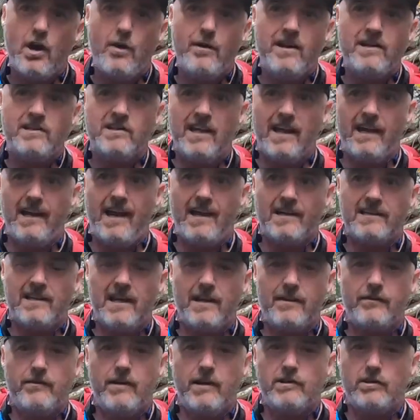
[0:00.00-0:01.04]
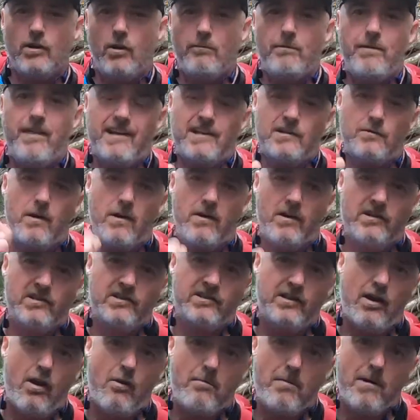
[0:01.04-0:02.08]
going into that lactate threshold, that's where I
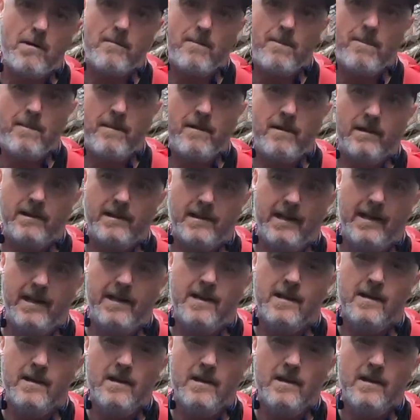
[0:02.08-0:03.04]
stop. Okay,